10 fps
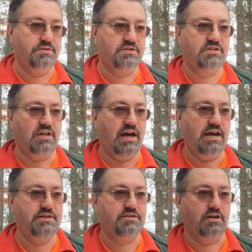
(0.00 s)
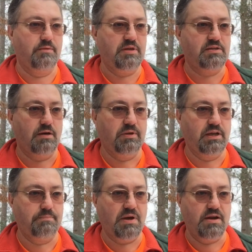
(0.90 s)
The slides are going to be
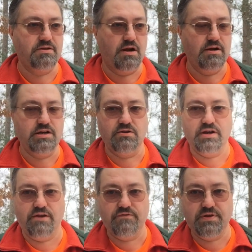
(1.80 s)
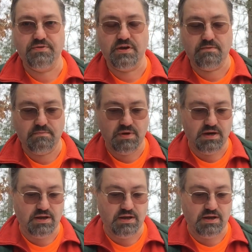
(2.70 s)
doubled up on darn near everything,